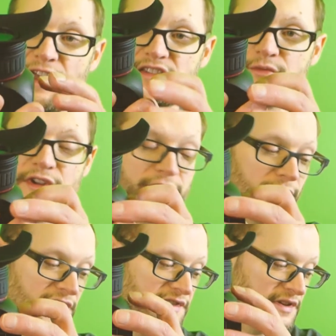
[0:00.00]
And that's one of the
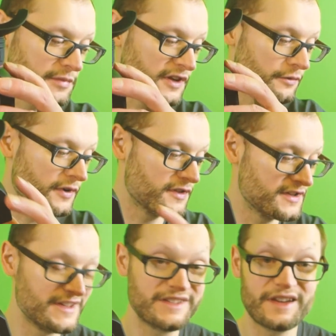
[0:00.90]
reasons I'm getting rid of the
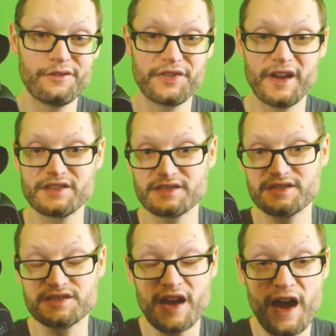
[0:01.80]
D7000
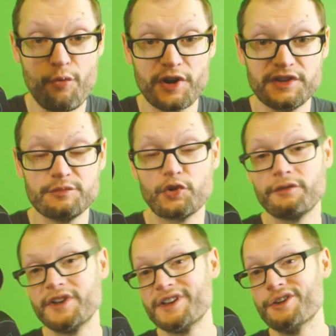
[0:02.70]
because I want to do more
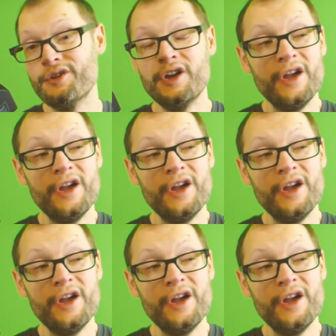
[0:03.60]
video.